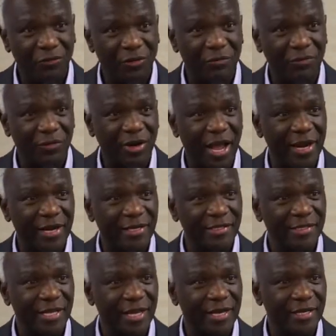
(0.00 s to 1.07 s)
of Africana
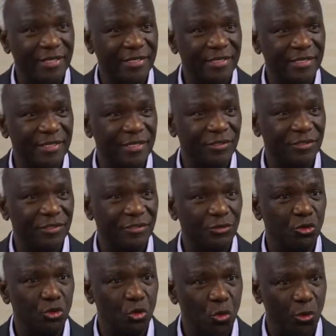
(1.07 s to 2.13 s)
Studies is
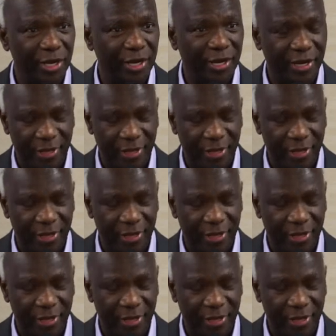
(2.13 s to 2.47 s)
doing.